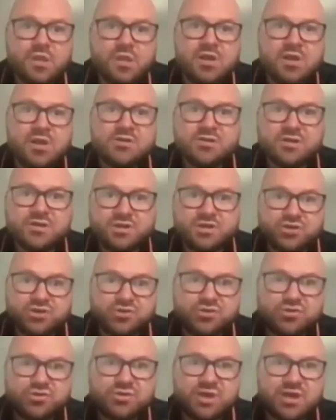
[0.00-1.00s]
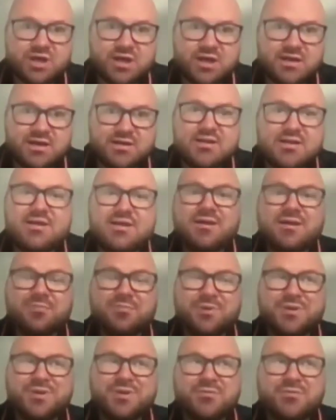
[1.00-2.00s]
So they shoot too high.
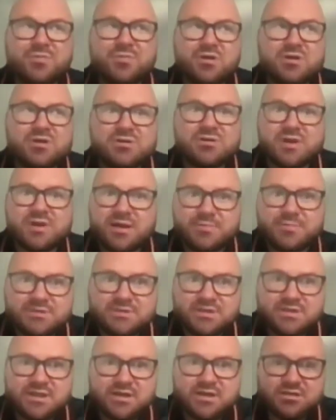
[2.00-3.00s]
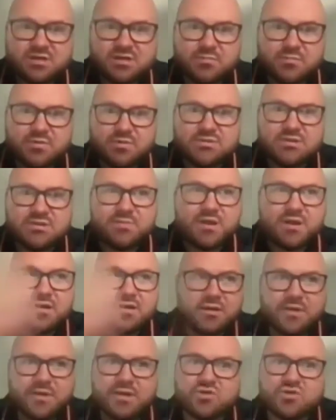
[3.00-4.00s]
But then what also happens at the end of summer is the buyer
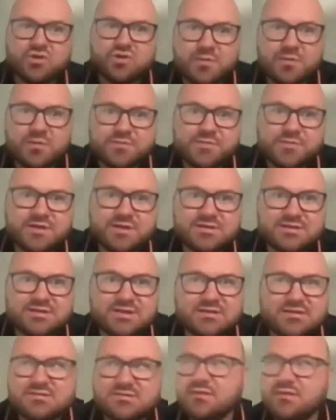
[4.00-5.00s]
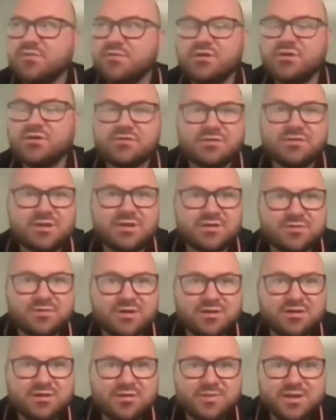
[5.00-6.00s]
demand drops, because it's the end of summer. You're getting
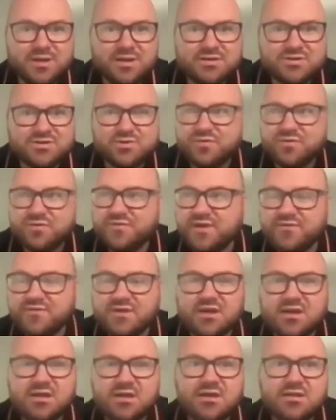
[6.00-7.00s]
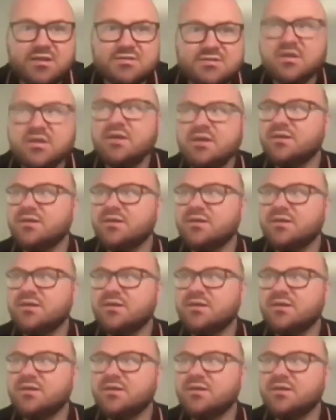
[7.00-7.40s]
ready to go back to school if you have kids.